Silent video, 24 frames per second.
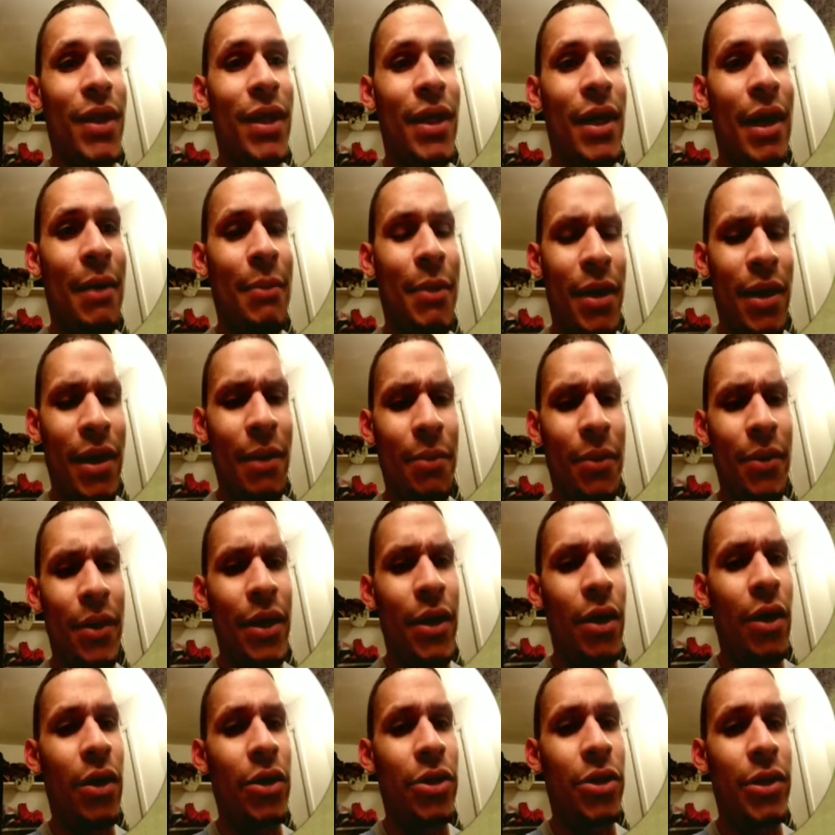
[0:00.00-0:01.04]
A couple of the
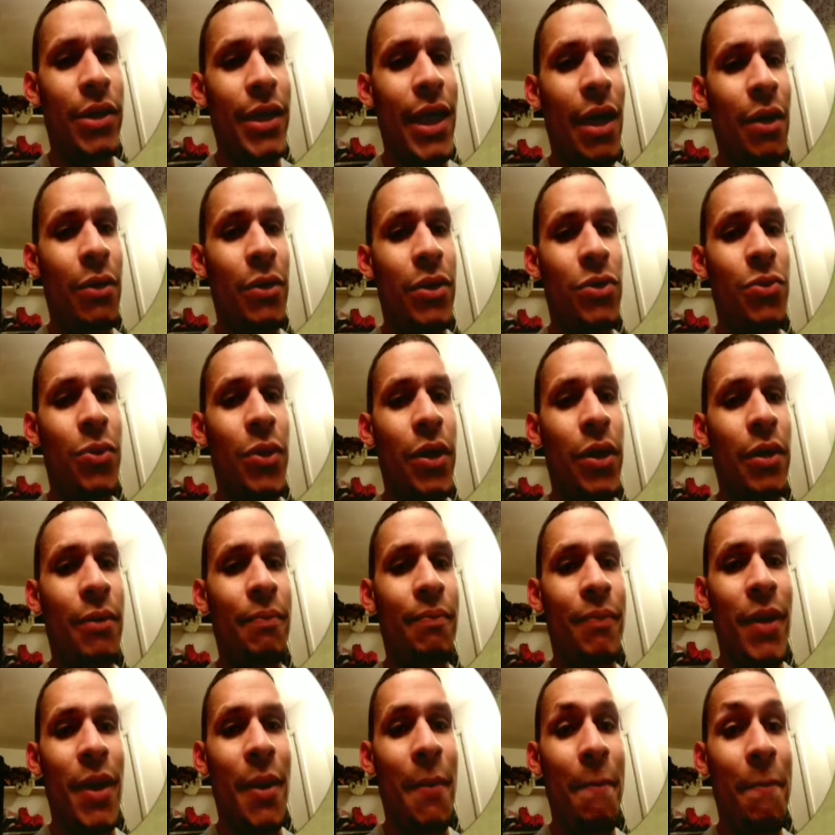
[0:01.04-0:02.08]
archer towers were,
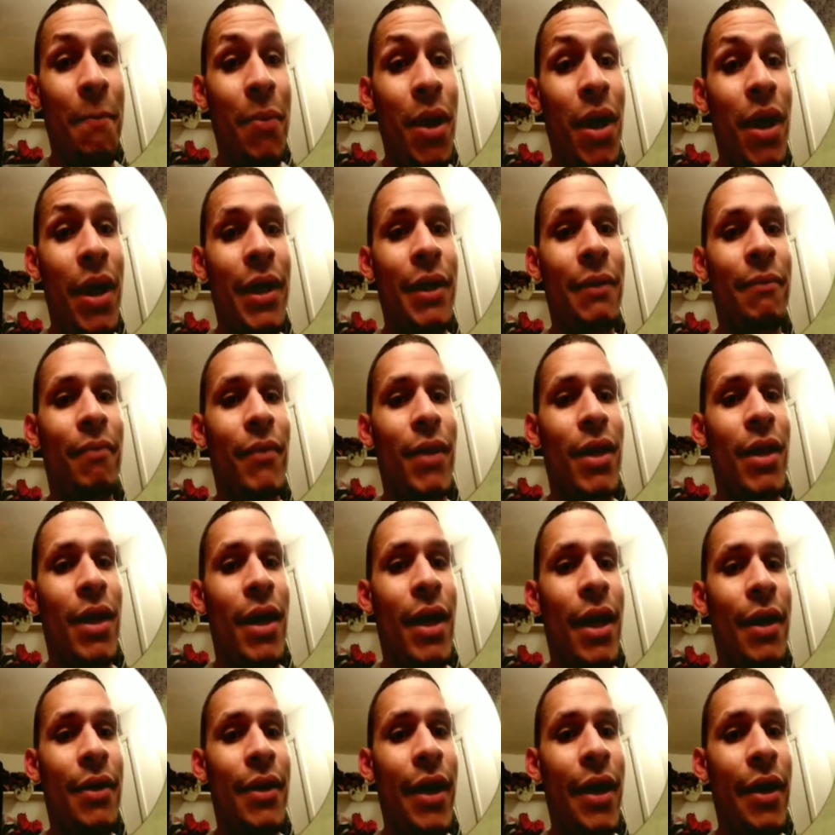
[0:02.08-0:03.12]
but
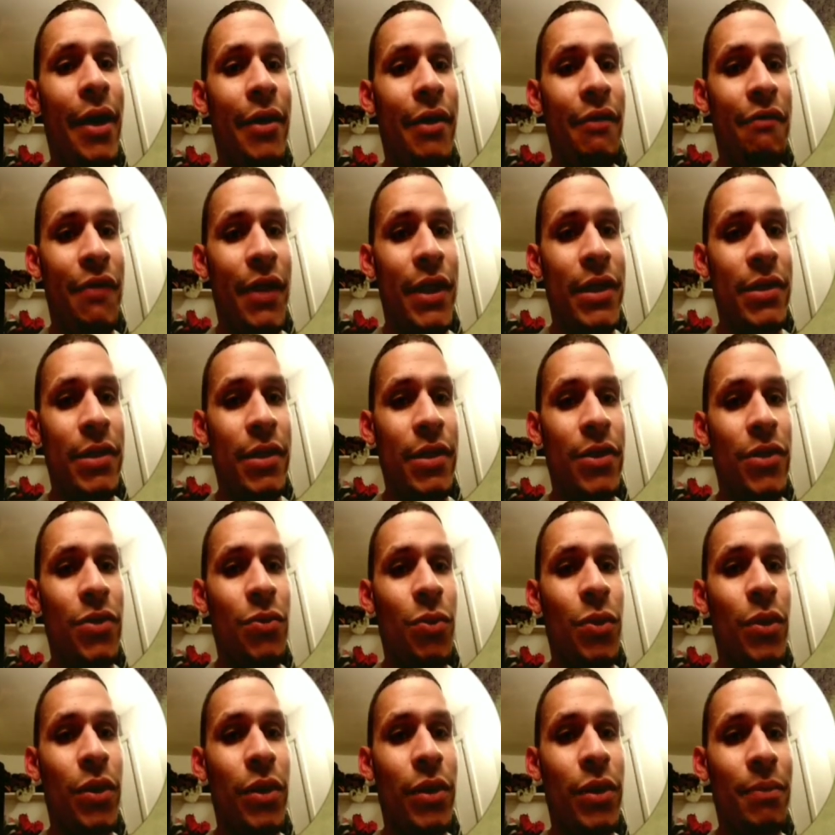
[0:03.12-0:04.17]
the air defenses
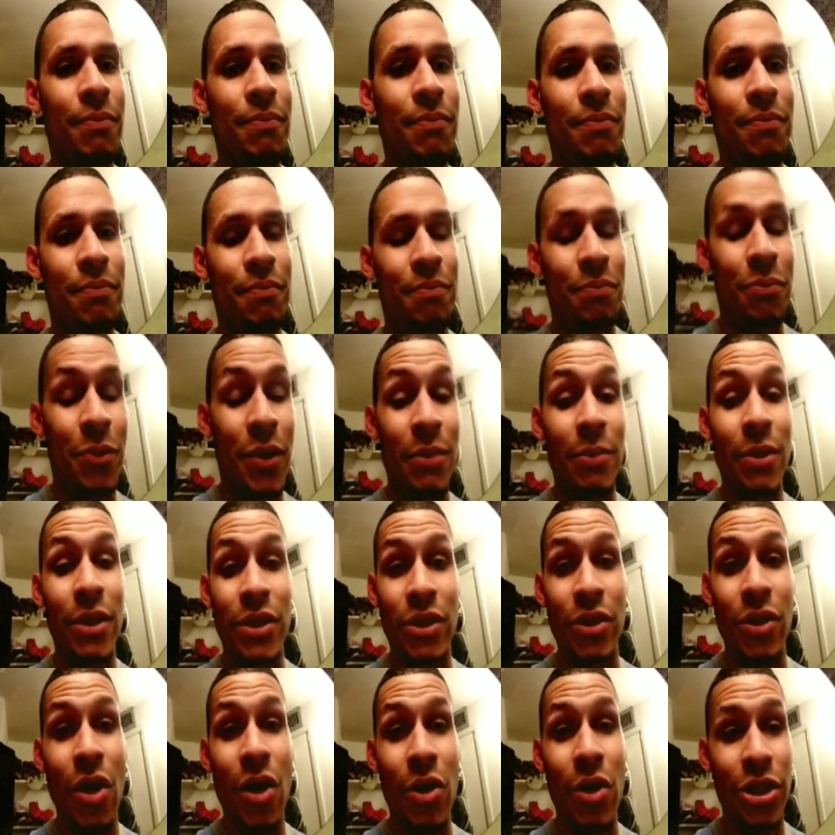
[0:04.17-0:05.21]
were pretty much
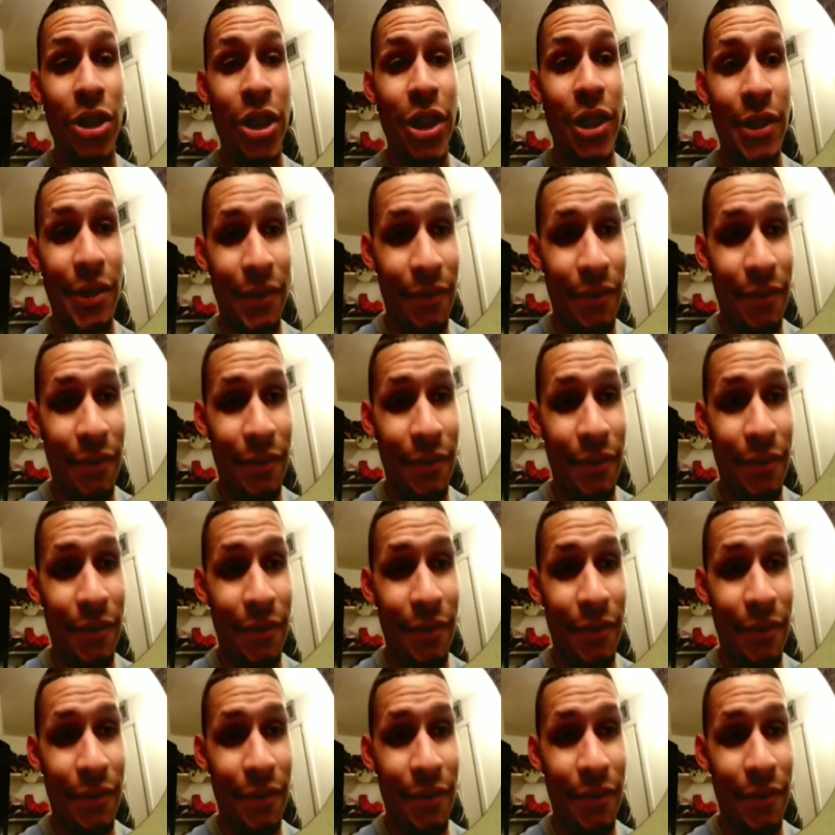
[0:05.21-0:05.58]
dog shit.